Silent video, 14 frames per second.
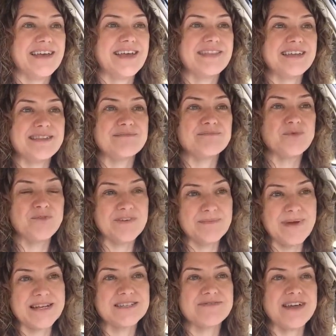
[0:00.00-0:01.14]
and then moving
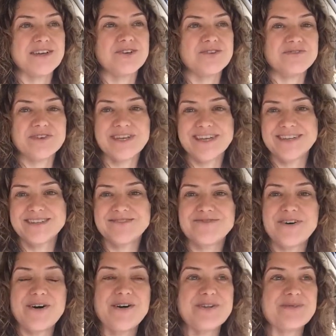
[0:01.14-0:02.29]
back to Vancouver again in the
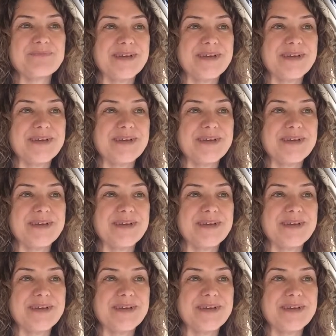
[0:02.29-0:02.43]
fall,